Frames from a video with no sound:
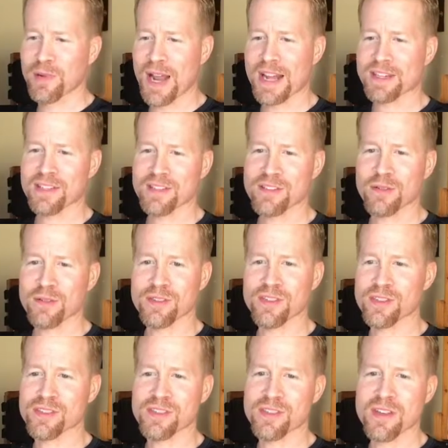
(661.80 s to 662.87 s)
practice or
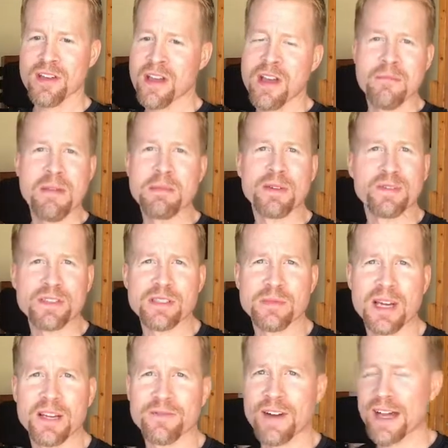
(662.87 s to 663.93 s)
just maybe for some
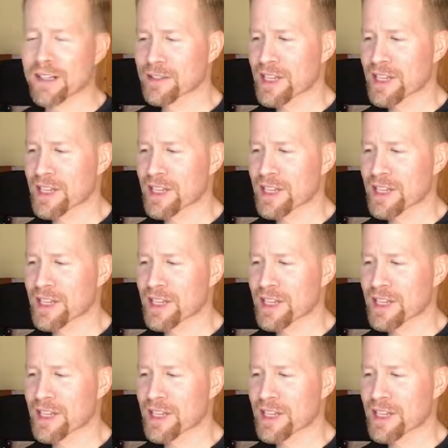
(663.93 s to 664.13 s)
kind of final